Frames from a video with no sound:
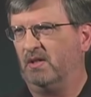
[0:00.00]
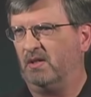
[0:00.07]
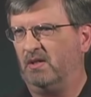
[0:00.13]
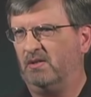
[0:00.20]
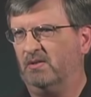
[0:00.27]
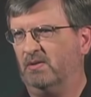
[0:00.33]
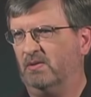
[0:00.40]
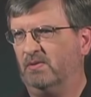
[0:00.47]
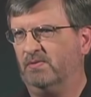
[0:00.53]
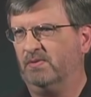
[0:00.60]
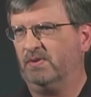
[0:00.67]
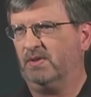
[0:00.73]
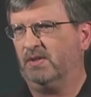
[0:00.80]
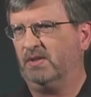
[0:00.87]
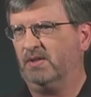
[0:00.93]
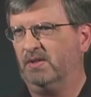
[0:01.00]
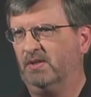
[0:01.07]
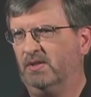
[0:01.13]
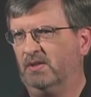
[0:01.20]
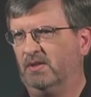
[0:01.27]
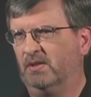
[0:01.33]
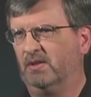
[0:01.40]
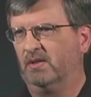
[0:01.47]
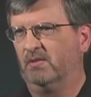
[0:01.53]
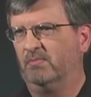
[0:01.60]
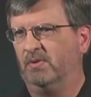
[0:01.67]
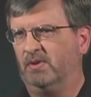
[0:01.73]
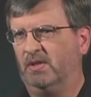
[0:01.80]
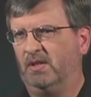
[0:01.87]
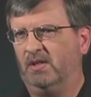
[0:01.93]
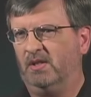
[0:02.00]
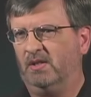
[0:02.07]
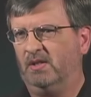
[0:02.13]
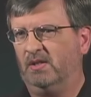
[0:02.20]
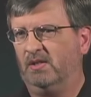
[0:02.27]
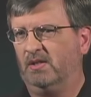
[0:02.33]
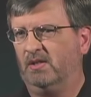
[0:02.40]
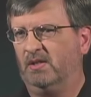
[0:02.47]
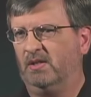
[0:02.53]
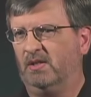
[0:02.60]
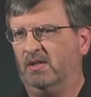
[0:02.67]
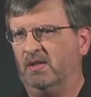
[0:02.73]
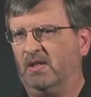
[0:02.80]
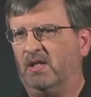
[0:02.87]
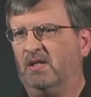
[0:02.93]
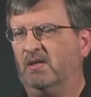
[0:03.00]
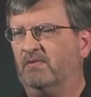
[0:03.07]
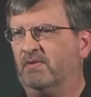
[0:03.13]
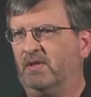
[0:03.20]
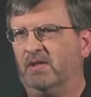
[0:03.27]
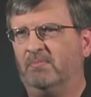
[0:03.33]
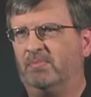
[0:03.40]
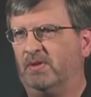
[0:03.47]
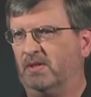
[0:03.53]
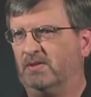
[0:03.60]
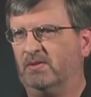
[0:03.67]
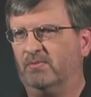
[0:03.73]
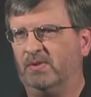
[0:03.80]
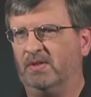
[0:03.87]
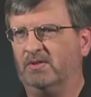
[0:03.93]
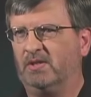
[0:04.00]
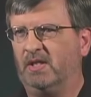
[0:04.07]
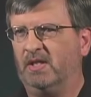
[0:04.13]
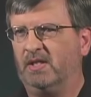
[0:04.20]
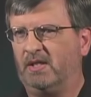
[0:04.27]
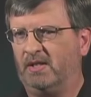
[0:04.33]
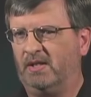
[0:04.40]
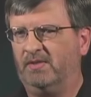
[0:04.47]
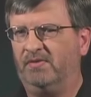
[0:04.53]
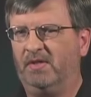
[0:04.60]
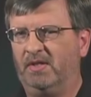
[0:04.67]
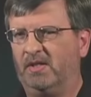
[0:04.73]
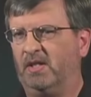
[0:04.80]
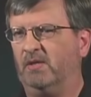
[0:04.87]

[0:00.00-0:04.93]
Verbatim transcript: all over again, but they not in a very pleasant way. It's like a living